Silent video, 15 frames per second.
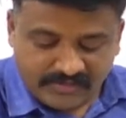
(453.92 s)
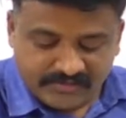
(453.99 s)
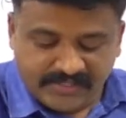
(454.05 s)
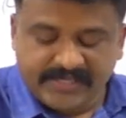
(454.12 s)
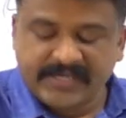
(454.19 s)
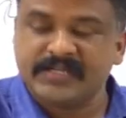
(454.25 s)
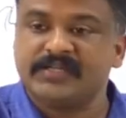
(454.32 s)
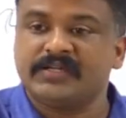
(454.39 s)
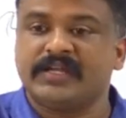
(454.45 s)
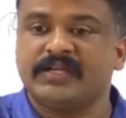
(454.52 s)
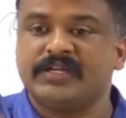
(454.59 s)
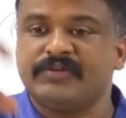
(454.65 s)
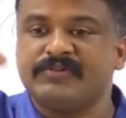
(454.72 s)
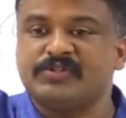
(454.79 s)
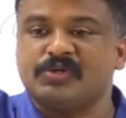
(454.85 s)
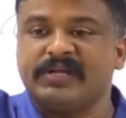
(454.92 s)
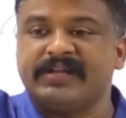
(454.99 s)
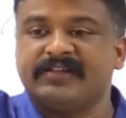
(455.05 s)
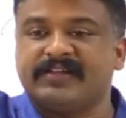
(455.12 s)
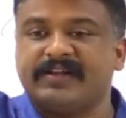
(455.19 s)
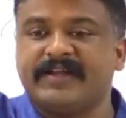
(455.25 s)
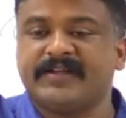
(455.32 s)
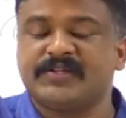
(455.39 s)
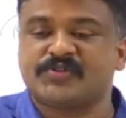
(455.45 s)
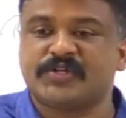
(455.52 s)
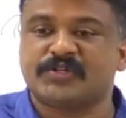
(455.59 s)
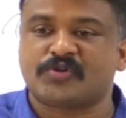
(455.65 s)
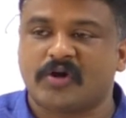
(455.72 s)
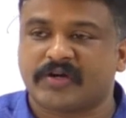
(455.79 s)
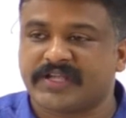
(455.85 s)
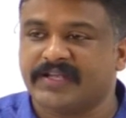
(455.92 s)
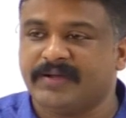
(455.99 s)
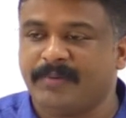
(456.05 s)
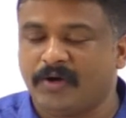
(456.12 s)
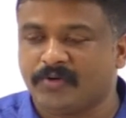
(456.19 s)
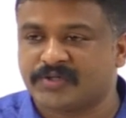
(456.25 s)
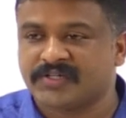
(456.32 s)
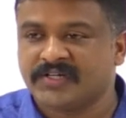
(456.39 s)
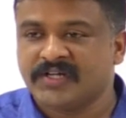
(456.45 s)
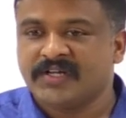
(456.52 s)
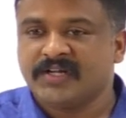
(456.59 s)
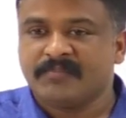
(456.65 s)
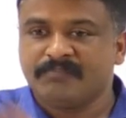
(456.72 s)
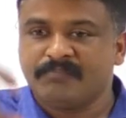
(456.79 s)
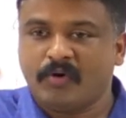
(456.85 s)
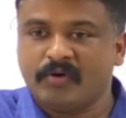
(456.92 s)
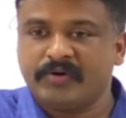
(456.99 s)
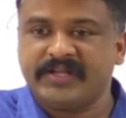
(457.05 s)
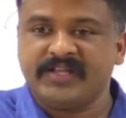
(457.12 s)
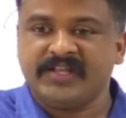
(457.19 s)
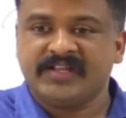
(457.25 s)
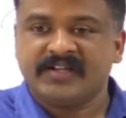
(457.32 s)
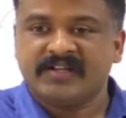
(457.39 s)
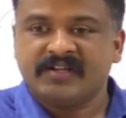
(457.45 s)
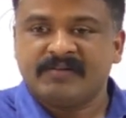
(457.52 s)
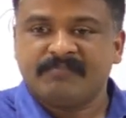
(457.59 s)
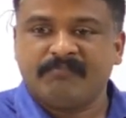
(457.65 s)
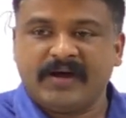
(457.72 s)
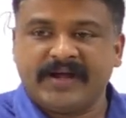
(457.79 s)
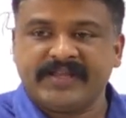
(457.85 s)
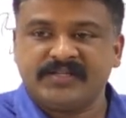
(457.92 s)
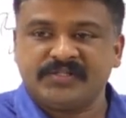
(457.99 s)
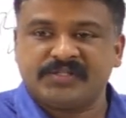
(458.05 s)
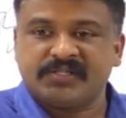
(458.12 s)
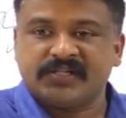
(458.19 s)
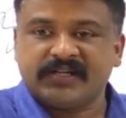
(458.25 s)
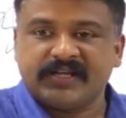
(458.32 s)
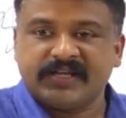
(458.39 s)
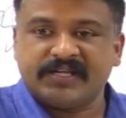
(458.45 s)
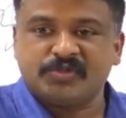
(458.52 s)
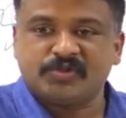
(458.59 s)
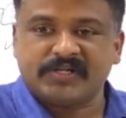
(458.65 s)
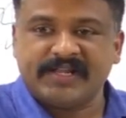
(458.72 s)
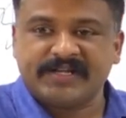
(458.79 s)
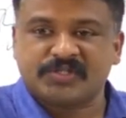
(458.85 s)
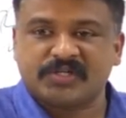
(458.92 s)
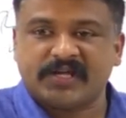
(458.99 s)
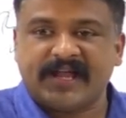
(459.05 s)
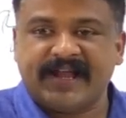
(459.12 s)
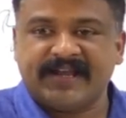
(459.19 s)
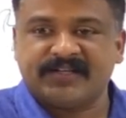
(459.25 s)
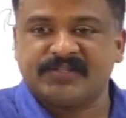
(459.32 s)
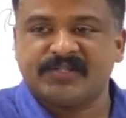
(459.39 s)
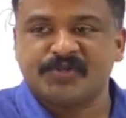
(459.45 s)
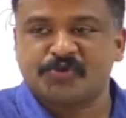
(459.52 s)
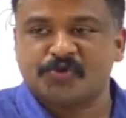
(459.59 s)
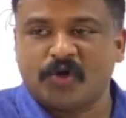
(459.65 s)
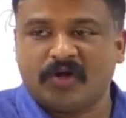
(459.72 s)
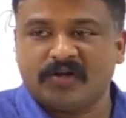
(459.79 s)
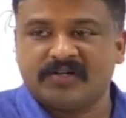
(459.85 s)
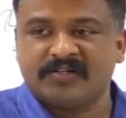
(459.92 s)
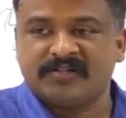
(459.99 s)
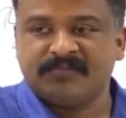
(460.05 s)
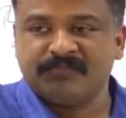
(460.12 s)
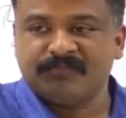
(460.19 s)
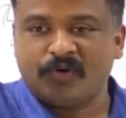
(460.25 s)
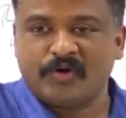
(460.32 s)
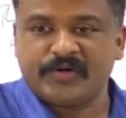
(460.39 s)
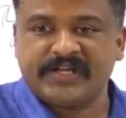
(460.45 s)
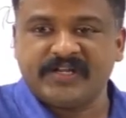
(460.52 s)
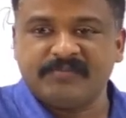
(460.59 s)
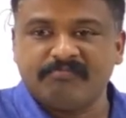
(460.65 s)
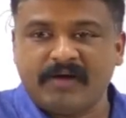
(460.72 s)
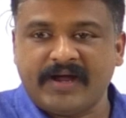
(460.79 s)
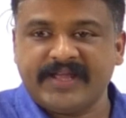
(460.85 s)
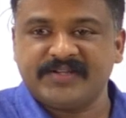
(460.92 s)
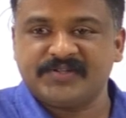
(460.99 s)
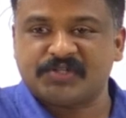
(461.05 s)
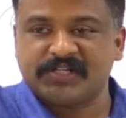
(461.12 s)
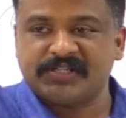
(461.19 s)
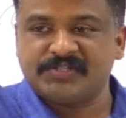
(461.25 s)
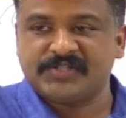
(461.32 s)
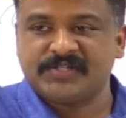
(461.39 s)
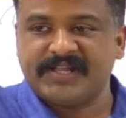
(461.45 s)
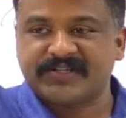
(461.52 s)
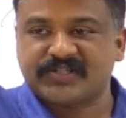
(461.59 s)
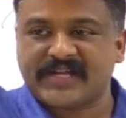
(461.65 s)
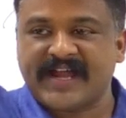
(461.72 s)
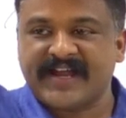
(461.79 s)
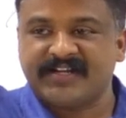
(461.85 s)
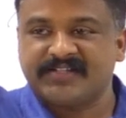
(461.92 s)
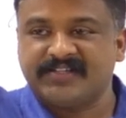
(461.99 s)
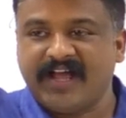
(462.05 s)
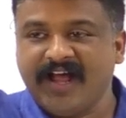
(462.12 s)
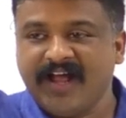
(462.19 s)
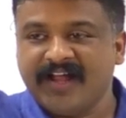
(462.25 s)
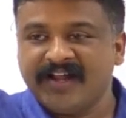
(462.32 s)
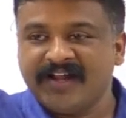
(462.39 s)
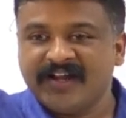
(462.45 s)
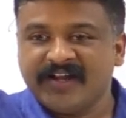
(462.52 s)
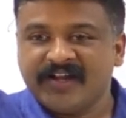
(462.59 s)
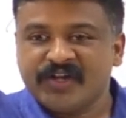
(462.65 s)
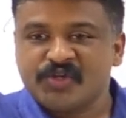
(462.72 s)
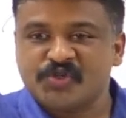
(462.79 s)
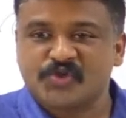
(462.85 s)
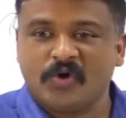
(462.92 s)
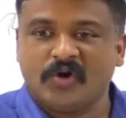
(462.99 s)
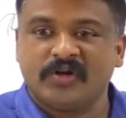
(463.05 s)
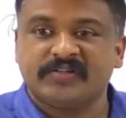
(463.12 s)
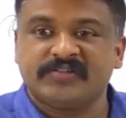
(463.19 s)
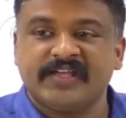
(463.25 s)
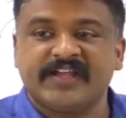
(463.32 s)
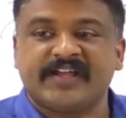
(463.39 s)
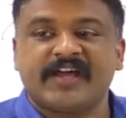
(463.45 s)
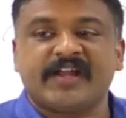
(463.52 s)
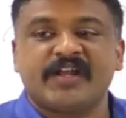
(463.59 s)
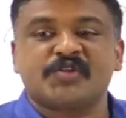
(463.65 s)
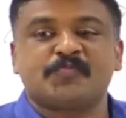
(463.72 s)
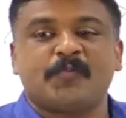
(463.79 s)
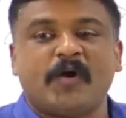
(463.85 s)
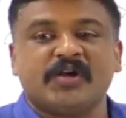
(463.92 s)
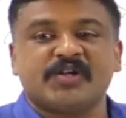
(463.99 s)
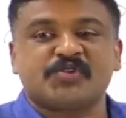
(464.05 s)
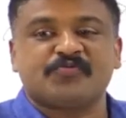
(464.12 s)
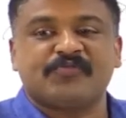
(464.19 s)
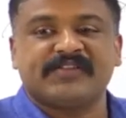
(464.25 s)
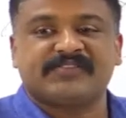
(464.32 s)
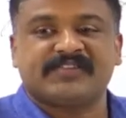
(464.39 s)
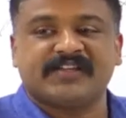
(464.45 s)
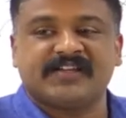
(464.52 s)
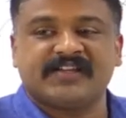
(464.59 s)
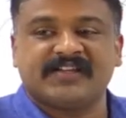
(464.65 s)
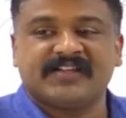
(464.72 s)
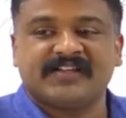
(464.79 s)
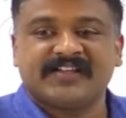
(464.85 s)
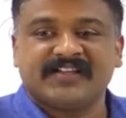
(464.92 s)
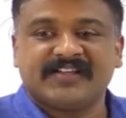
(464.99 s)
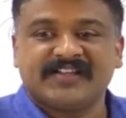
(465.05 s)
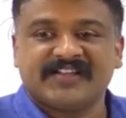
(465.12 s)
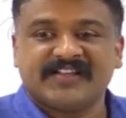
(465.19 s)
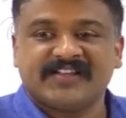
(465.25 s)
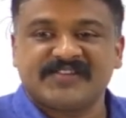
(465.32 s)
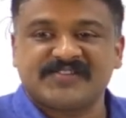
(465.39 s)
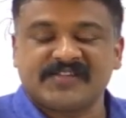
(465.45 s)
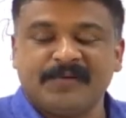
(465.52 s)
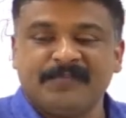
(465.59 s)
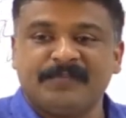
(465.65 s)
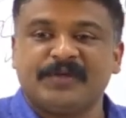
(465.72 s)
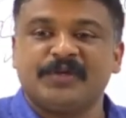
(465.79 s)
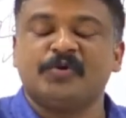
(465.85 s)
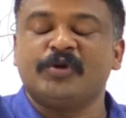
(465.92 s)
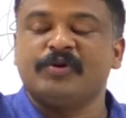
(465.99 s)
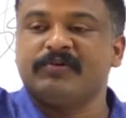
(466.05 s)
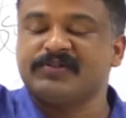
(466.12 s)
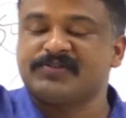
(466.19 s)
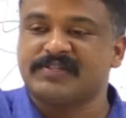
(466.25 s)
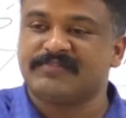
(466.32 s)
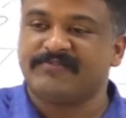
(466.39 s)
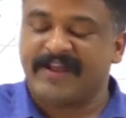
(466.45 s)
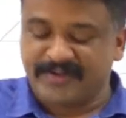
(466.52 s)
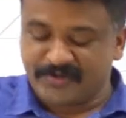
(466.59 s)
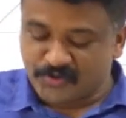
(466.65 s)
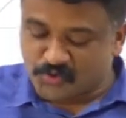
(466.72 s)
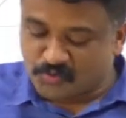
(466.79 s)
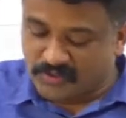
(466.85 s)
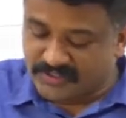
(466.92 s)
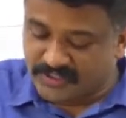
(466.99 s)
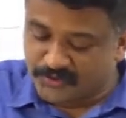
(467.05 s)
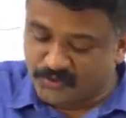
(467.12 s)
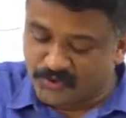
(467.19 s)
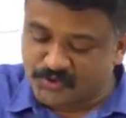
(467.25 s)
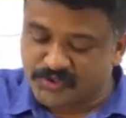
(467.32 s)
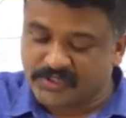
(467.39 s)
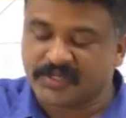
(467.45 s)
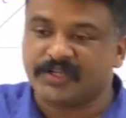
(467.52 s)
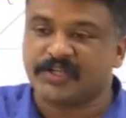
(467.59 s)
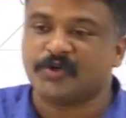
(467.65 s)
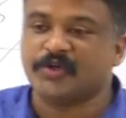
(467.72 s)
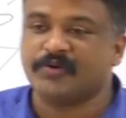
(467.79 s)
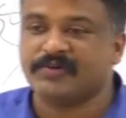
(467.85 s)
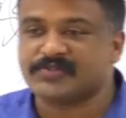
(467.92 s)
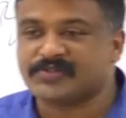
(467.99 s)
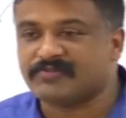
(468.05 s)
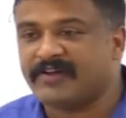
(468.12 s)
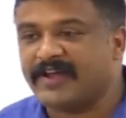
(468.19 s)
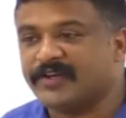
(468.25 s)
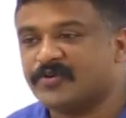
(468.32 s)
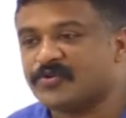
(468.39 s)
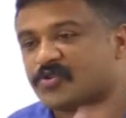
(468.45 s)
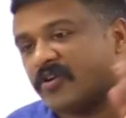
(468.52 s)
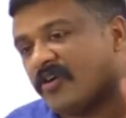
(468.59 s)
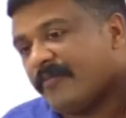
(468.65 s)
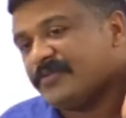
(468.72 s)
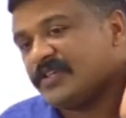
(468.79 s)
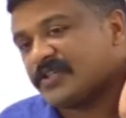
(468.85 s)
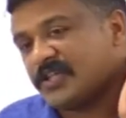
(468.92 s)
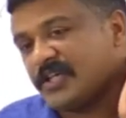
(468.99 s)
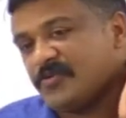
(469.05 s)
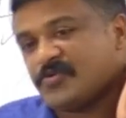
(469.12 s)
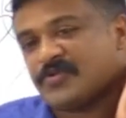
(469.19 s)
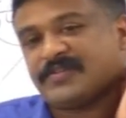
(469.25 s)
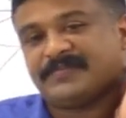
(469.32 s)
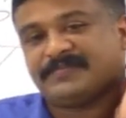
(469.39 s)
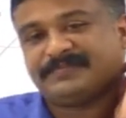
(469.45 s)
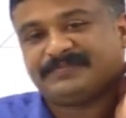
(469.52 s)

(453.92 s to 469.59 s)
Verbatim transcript: The in individual ingredients you're talking about: body, mind, intellect, and the soul. Body, mind, intellect, and the soul. They corresponds with uh, some universal values. What are those uh, universal values or objectives?